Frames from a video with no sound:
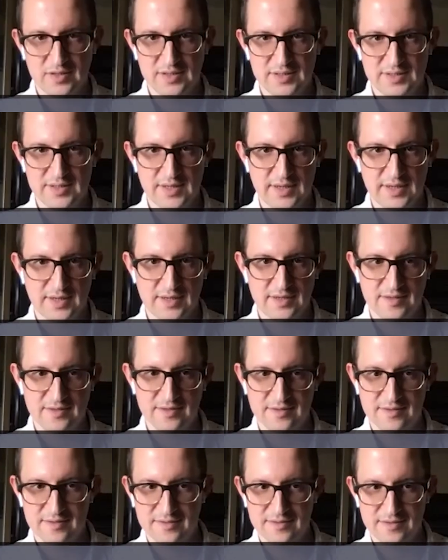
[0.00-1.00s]
because like
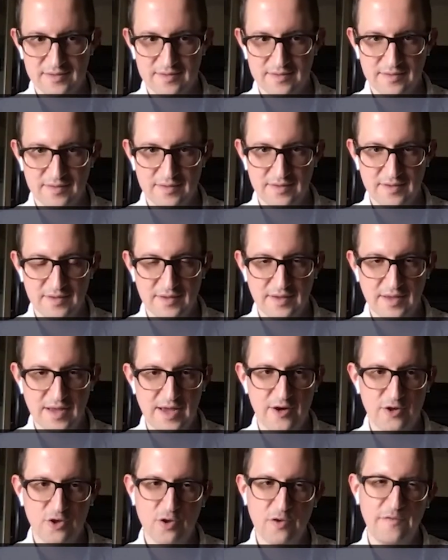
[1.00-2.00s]
I
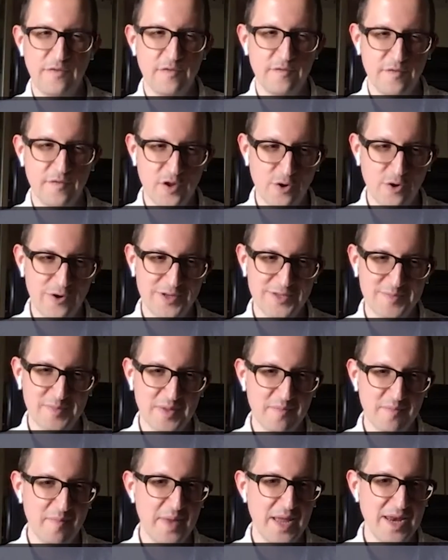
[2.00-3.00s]
don't know if you've noticed,
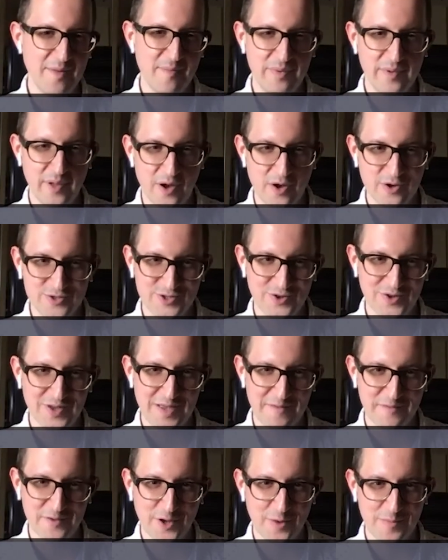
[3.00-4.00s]
but many blogs don't
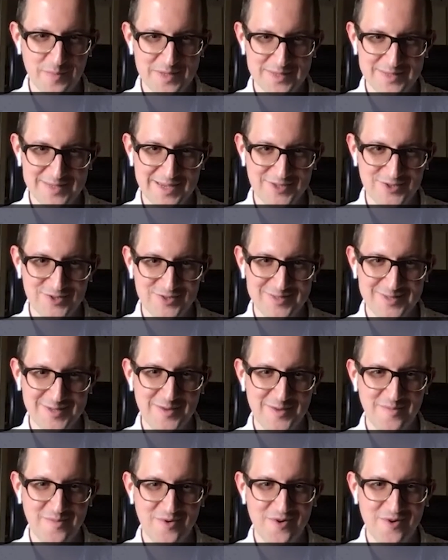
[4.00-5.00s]
have comment sections
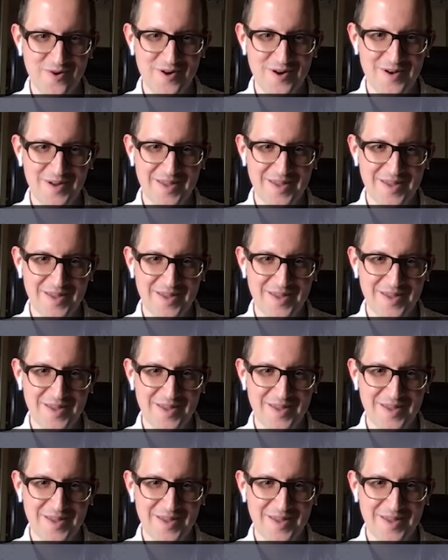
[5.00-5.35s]
anymore,